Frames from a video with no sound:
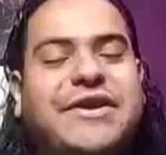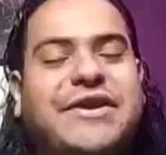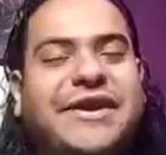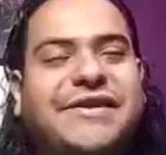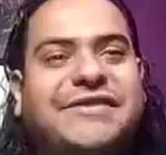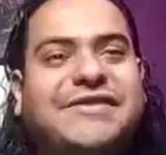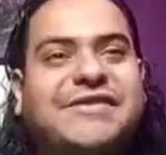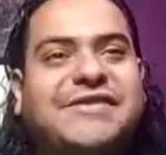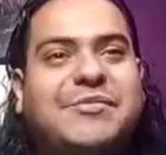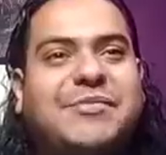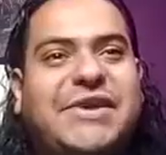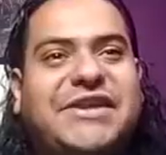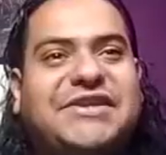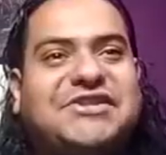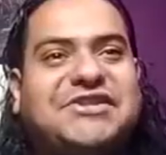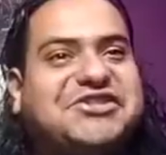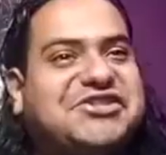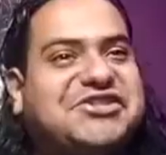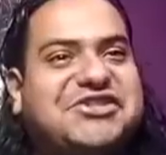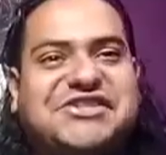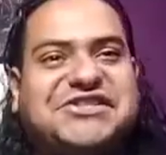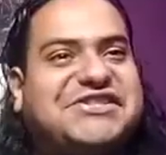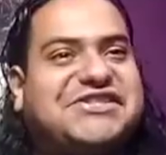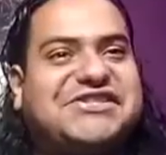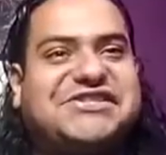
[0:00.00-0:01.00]
guys at the beach?
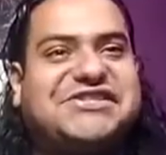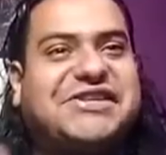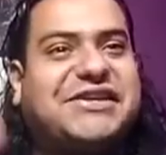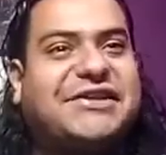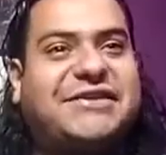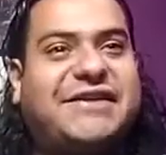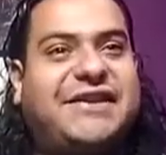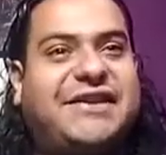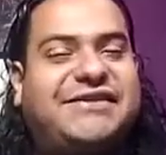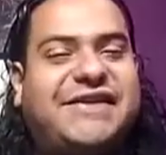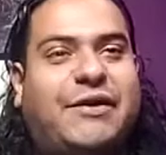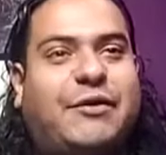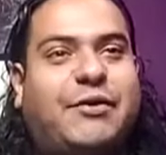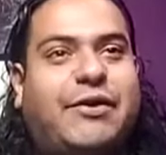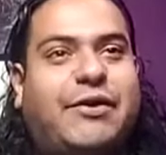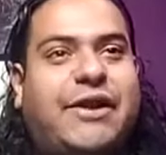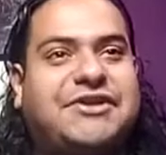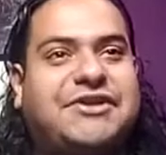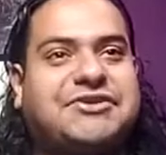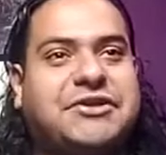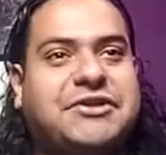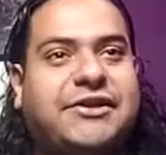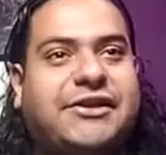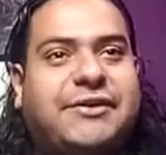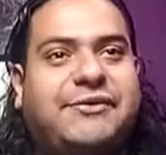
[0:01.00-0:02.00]
Is that where
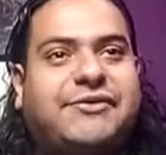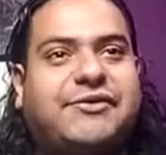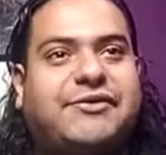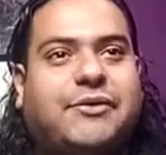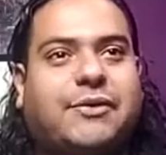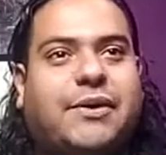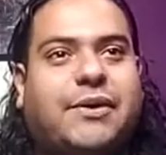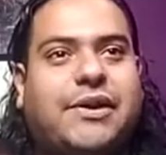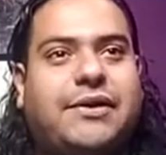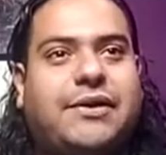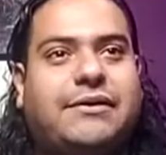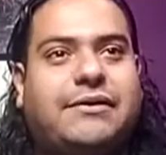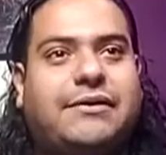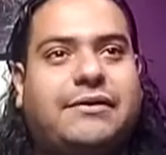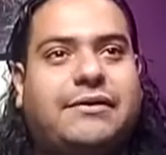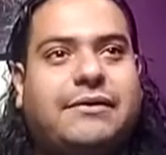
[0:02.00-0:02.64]
Adrian lives, or what?